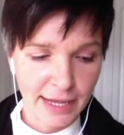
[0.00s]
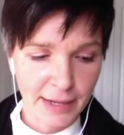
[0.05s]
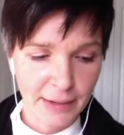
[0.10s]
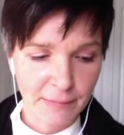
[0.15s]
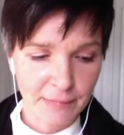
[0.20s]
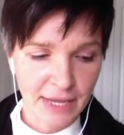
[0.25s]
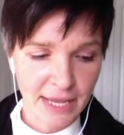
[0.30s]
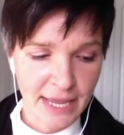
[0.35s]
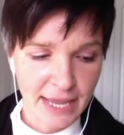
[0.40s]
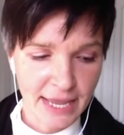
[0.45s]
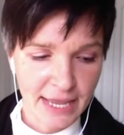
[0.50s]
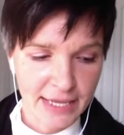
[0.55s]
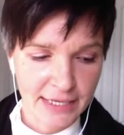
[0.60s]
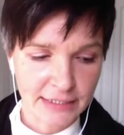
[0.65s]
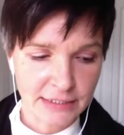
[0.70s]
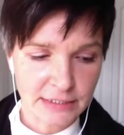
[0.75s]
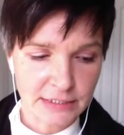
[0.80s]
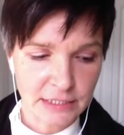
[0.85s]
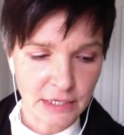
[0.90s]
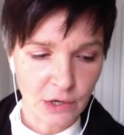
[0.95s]
you have to
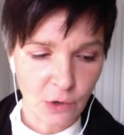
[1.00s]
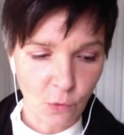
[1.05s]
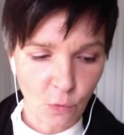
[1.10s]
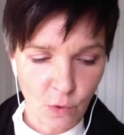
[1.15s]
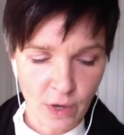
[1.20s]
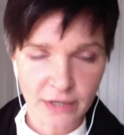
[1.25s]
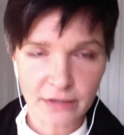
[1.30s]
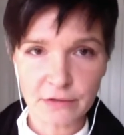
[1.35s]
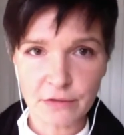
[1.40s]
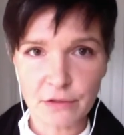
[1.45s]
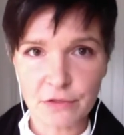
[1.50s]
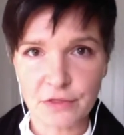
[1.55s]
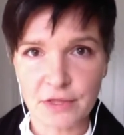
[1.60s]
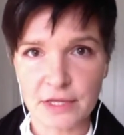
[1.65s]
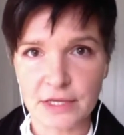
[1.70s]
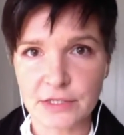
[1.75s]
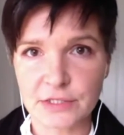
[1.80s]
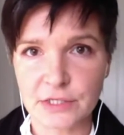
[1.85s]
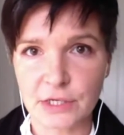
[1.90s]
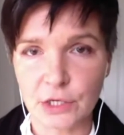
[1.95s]
realize that
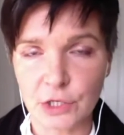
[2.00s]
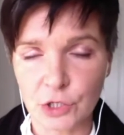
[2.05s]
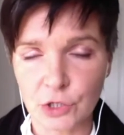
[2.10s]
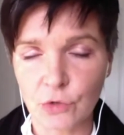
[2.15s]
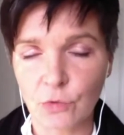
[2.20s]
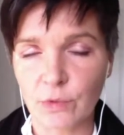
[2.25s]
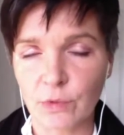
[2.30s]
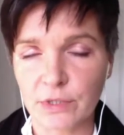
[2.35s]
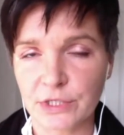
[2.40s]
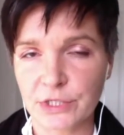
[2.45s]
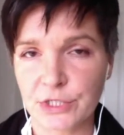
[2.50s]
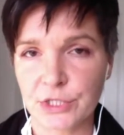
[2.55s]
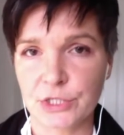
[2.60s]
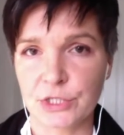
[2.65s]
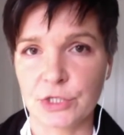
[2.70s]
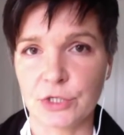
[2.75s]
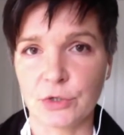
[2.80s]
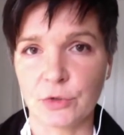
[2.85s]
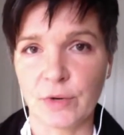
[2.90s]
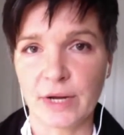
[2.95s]
if
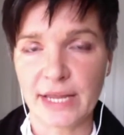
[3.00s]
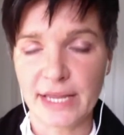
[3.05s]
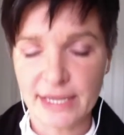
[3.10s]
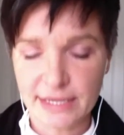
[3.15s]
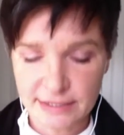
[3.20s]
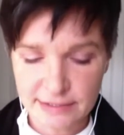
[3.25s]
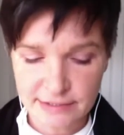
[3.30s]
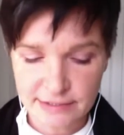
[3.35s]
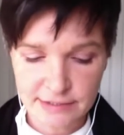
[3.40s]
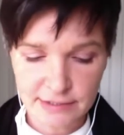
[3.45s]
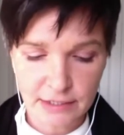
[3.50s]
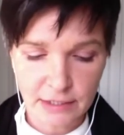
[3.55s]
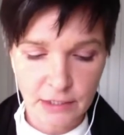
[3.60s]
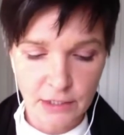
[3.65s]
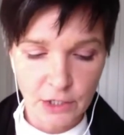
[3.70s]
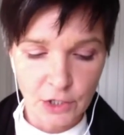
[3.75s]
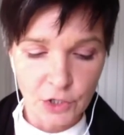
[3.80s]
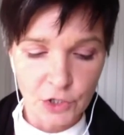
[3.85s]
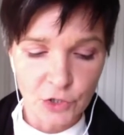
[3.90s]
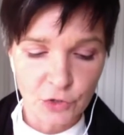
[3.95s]
you tell somebody,
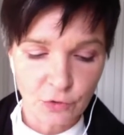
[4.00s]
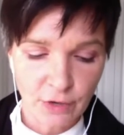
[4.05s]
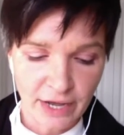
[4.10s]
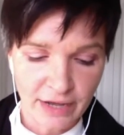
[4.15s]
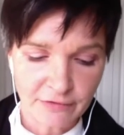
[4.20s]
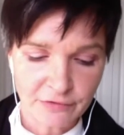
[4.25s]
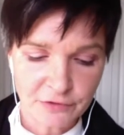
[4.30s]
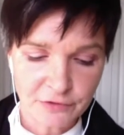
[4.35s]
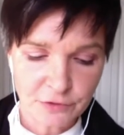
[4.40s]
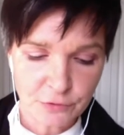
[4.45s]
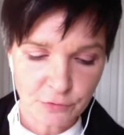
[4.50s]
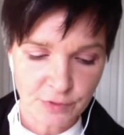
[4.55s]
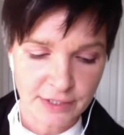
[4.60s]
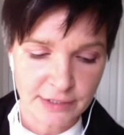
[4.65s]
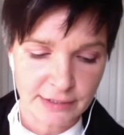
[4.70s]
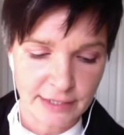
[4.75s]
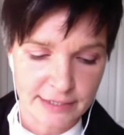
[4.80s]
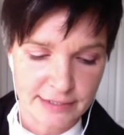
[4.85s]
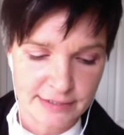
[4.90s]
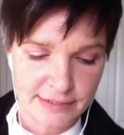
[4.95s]
tell me a
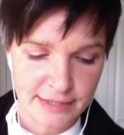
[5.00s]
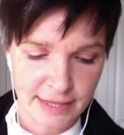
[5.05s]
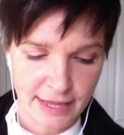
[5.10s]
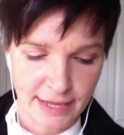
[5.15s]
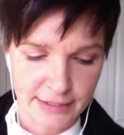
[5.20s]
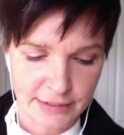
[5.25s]
story